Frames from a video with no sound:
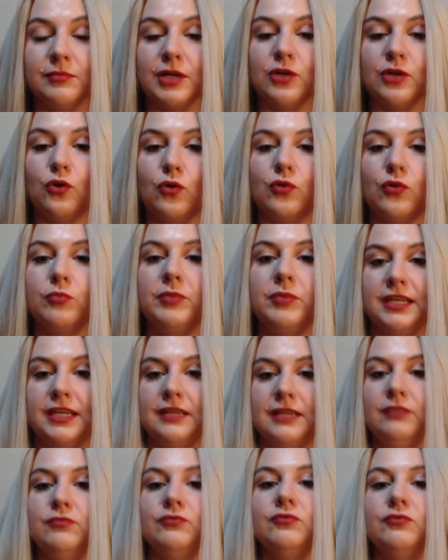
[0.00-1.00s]
a core
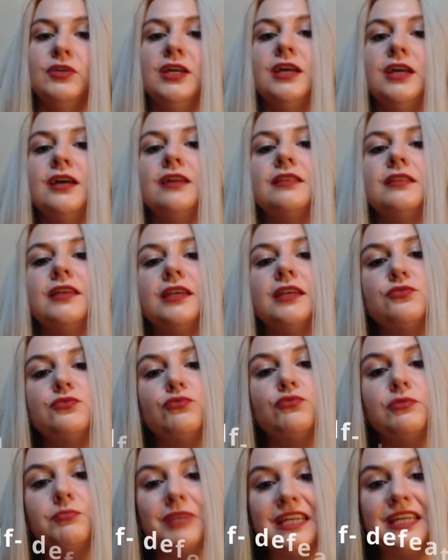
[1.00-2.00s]
belief, that is
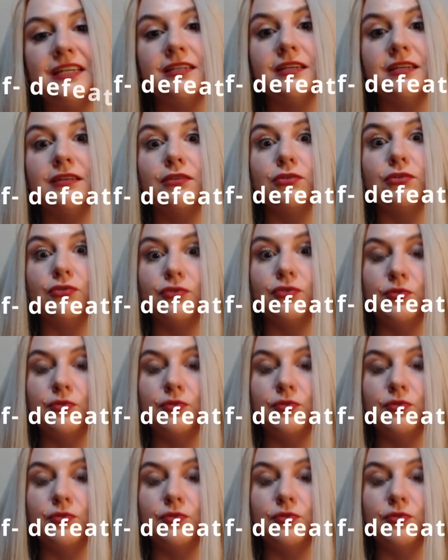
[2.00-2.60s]
repeated through